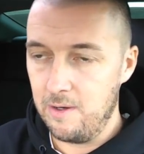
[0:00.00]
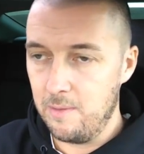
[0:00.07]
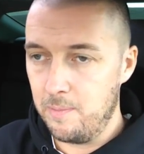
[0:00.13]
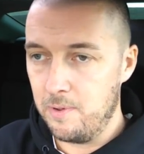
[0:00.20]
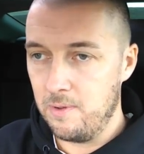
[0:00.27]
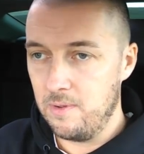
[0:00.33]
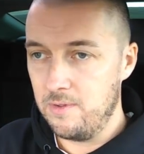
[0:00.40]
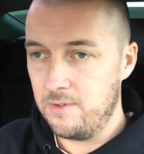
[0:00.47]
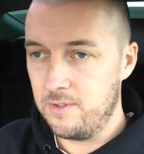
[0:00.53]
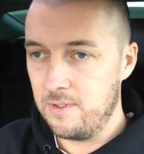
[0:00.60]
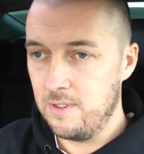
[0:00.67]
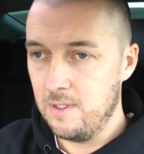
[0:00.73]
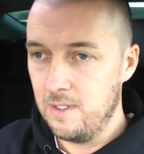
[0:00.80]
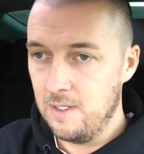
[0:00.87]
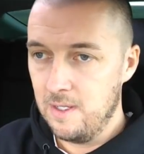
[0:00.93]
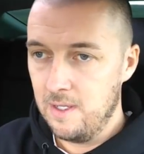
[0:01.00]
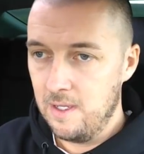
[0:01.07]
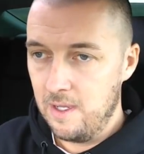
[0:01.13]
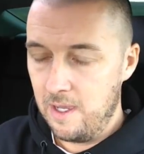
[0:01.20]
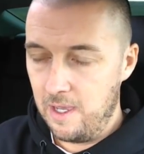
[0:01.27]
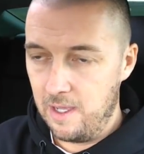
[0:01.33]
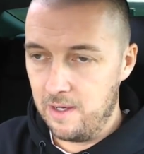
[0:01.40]
pulls,
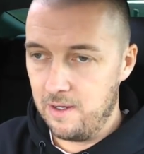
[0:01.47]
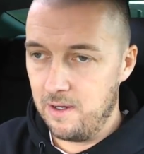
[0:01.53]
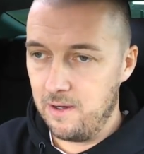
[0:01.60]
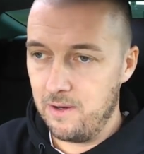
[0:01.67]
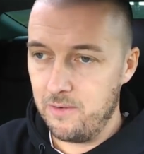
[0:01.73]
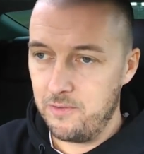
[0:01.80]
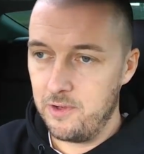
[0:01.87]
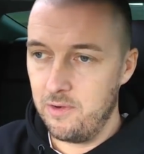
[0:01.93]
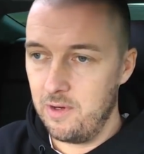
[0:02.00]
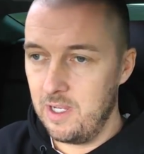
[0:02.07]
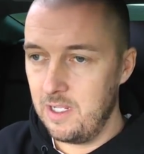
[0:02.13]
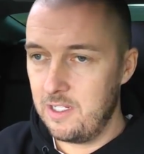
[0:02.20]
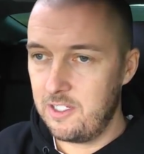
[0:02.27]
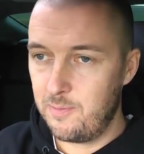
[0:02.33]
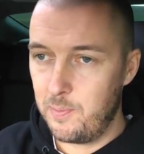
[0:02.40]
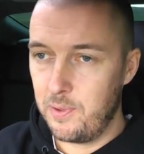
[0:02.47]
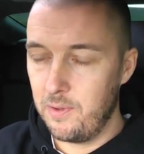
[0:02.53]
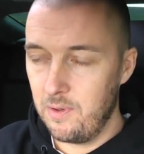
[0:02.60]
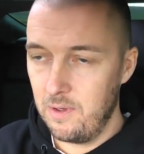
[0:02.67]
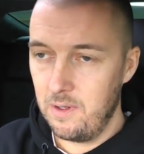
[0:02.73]
and after each pull